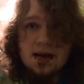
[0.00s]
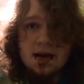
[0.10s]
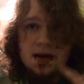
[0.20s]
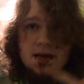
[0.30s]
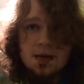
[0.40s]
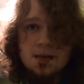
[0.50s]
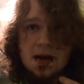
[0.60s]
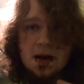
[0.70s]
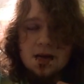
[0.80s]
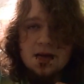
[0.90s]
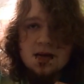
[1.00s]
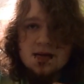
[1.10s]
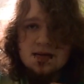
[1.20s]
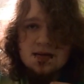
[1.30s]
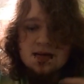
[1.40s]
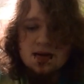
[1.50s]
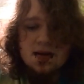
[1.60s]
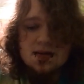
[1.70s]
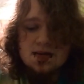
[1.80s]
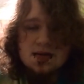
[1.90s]
like, into my mouth.
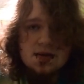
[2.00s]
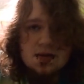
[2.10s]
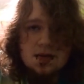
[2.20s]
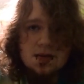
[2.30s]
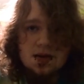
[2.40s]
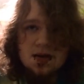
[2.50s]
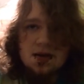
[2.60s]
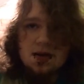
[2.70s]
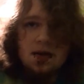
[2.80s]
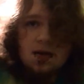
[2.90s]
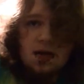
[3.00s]
Because, screw it. Like,